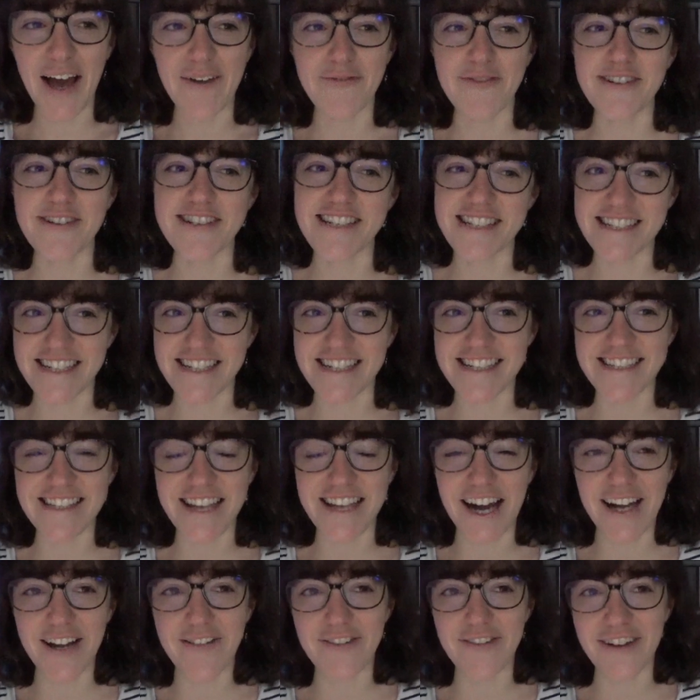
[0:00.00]
which is just
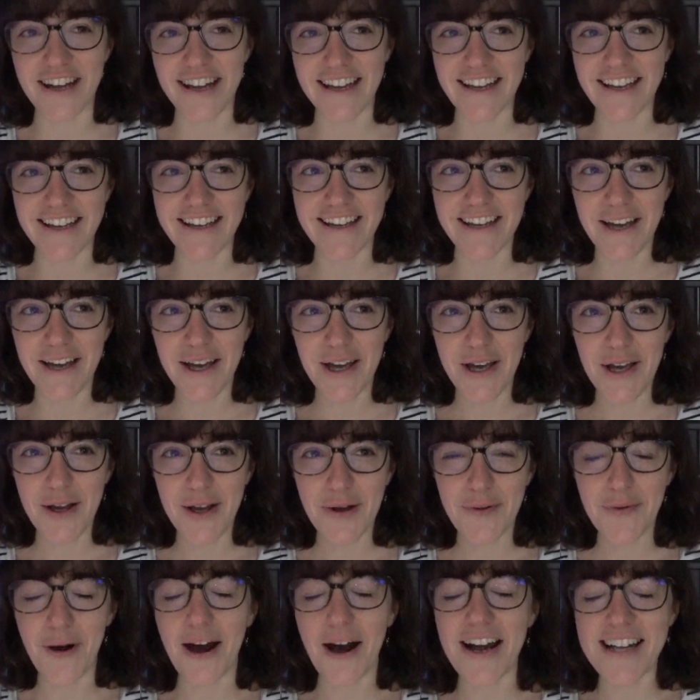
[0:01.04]
kind of like
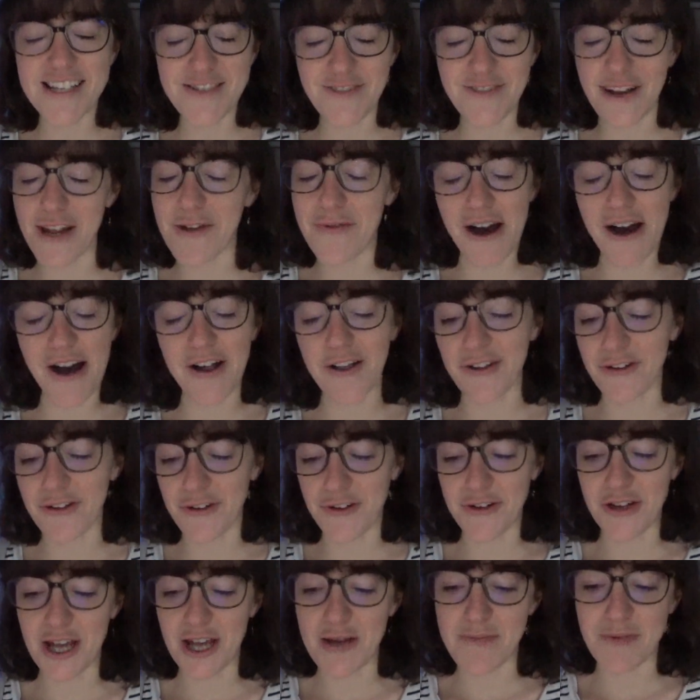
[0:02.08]
works really well on
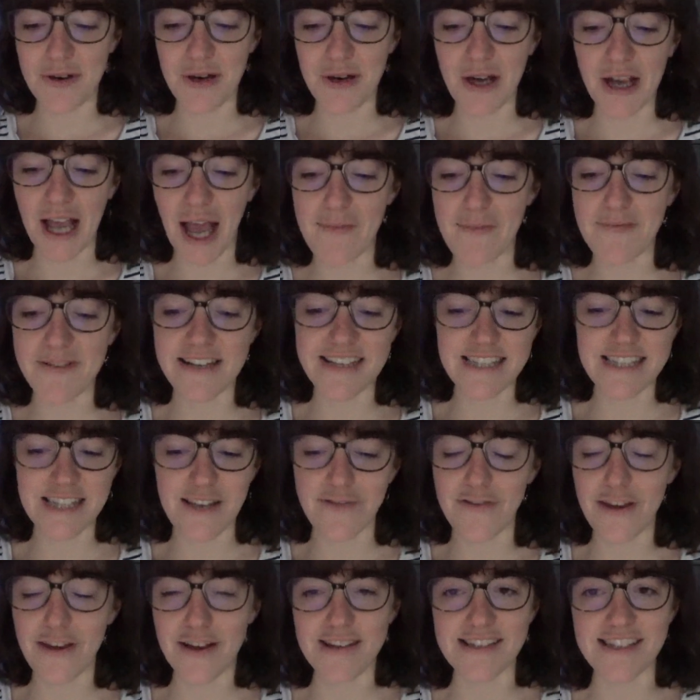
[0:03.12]
audiobook because it
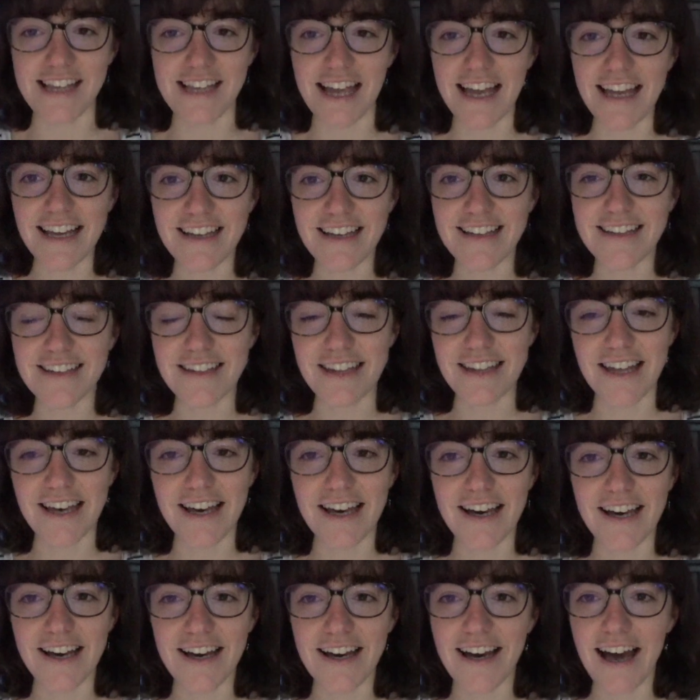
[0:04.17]
feels like
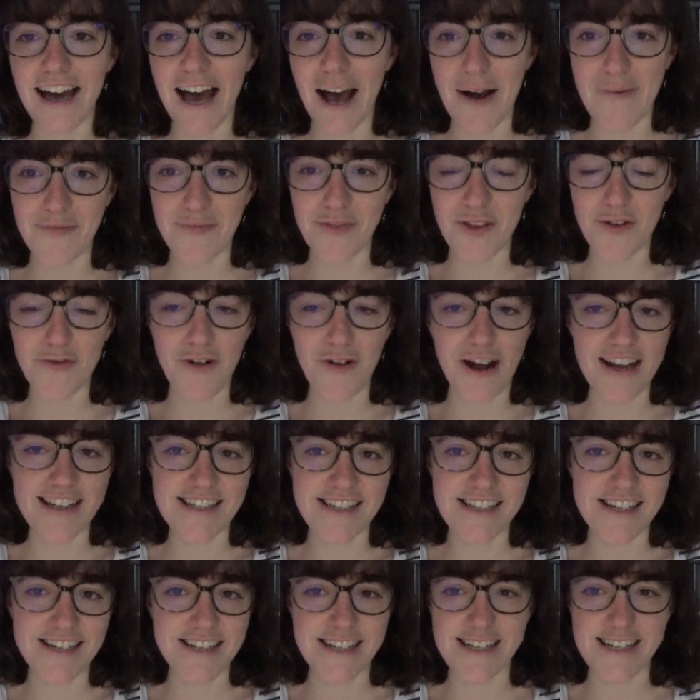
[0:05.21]
the
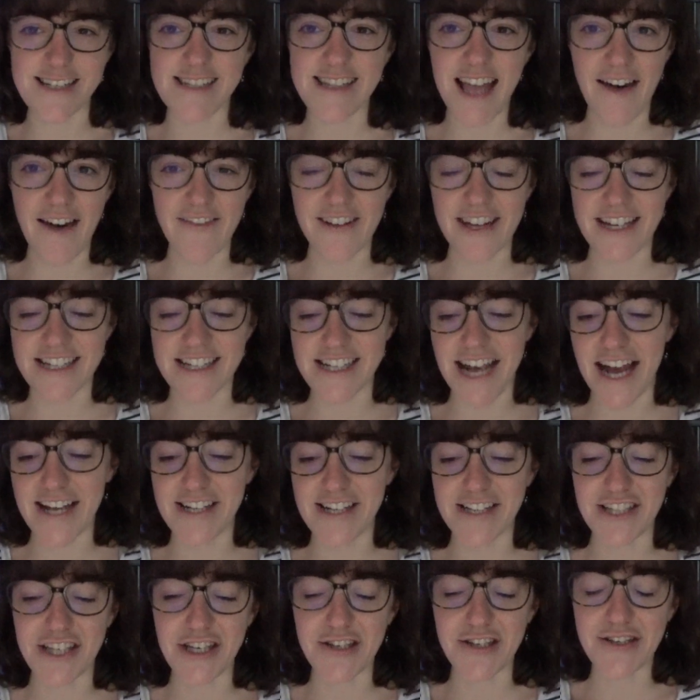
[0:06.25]
writer just having a chat
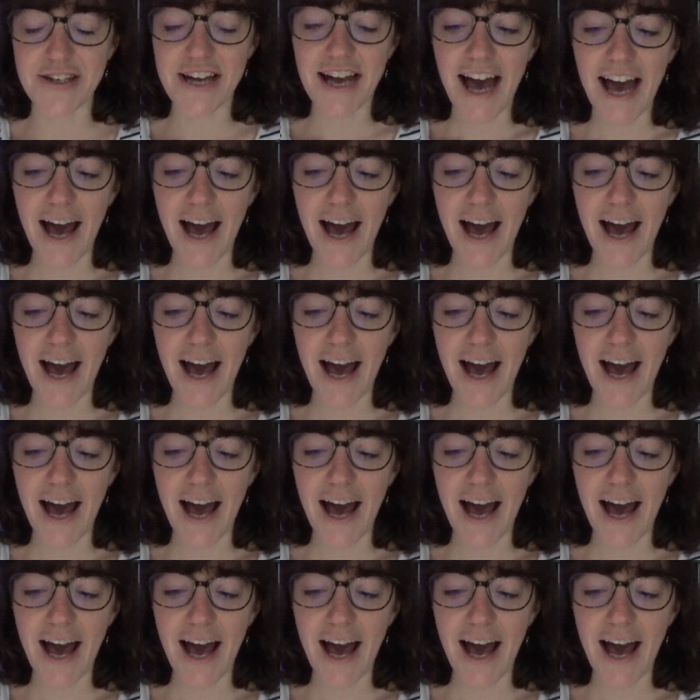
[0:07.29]
to you.